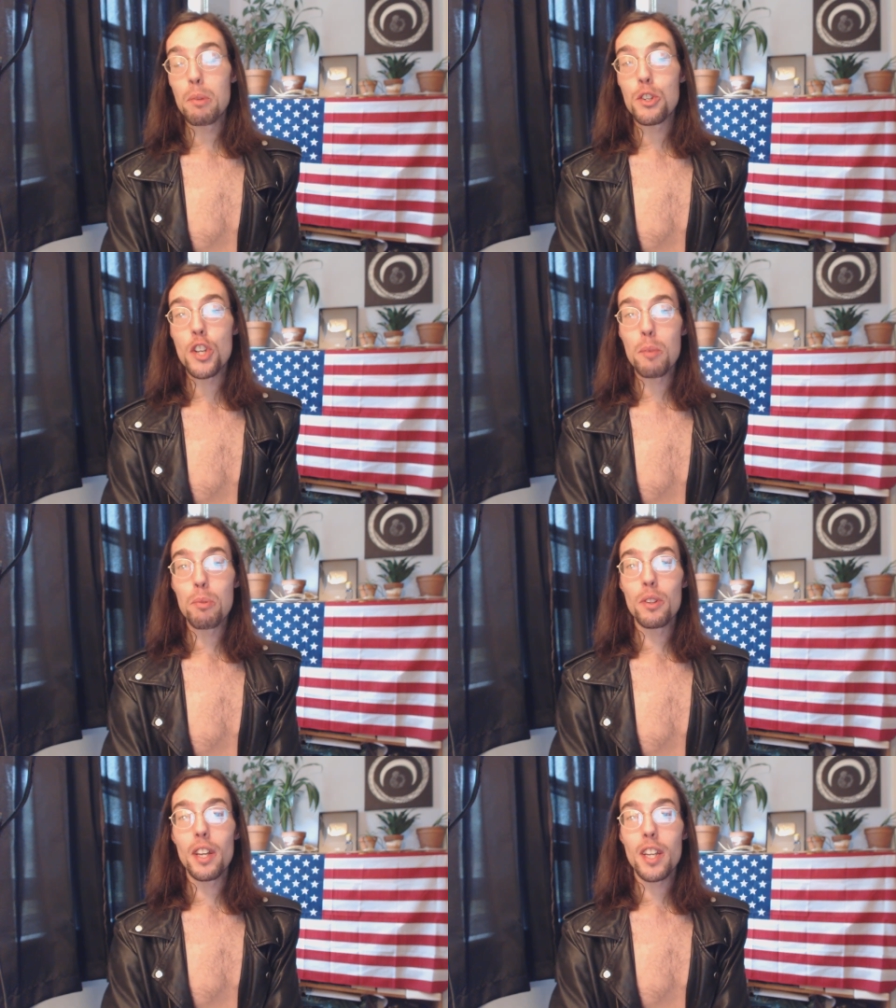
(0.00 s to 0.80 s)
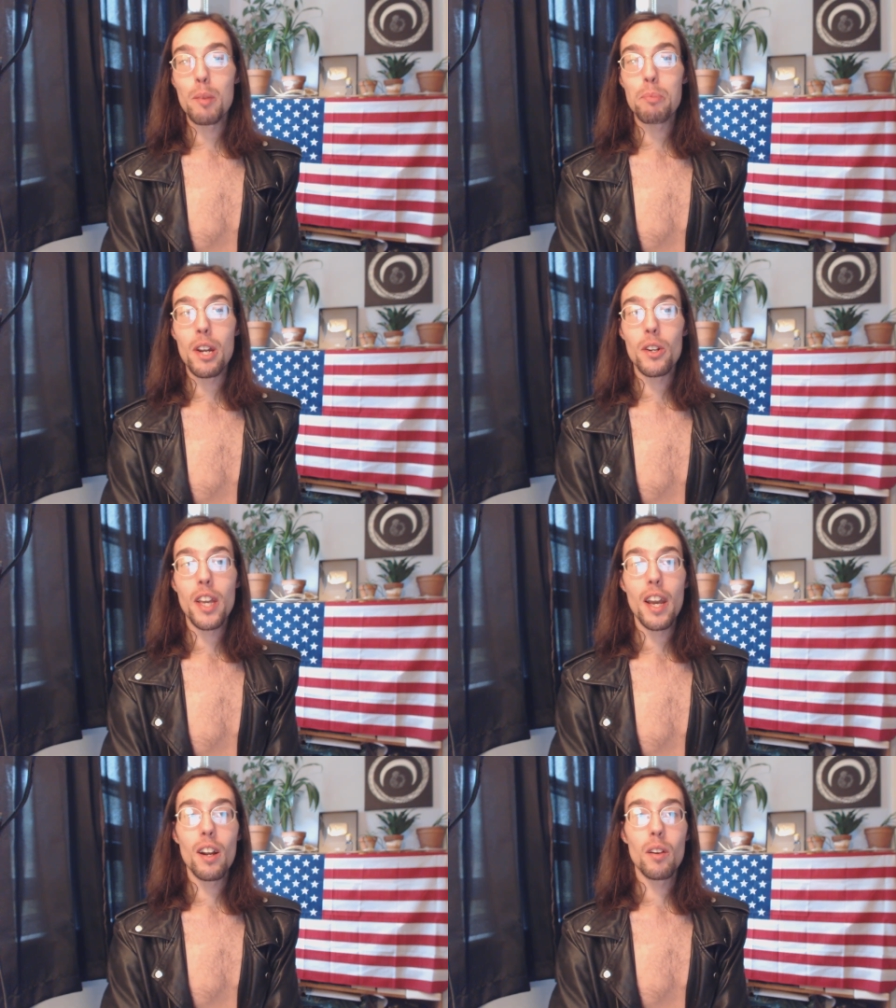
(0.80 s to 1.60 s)
Be cheaper and they'd get better
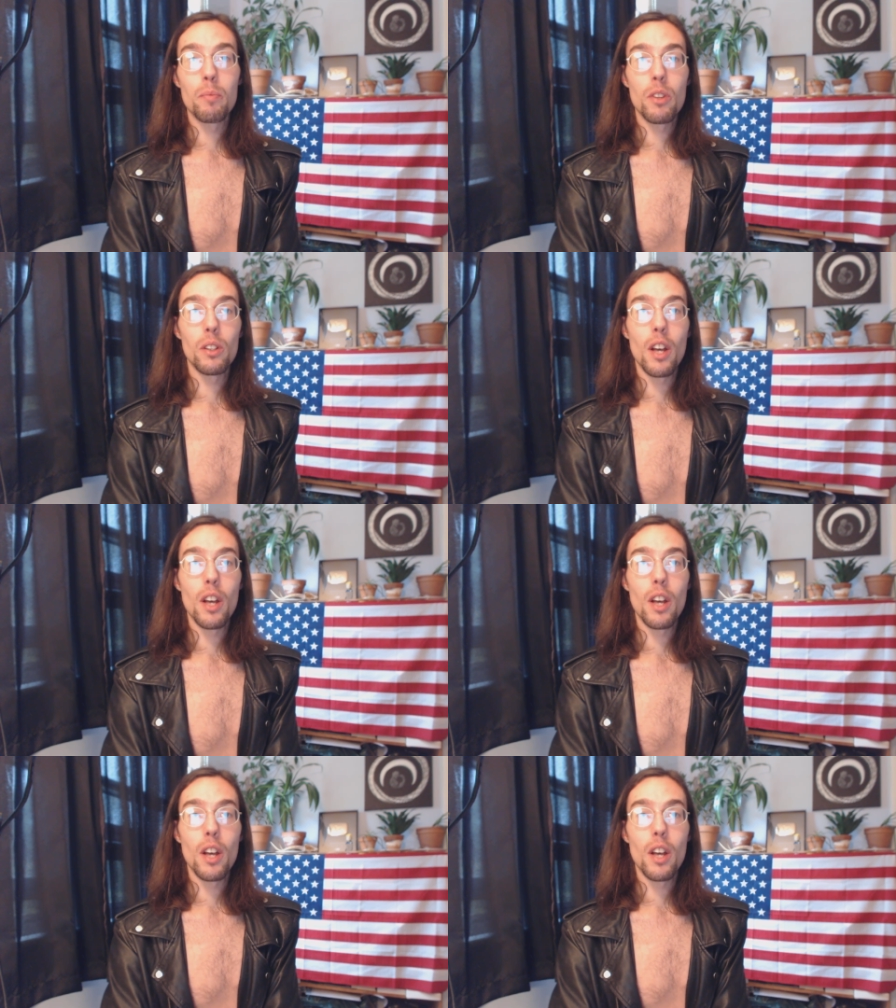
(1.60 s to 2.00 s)
care.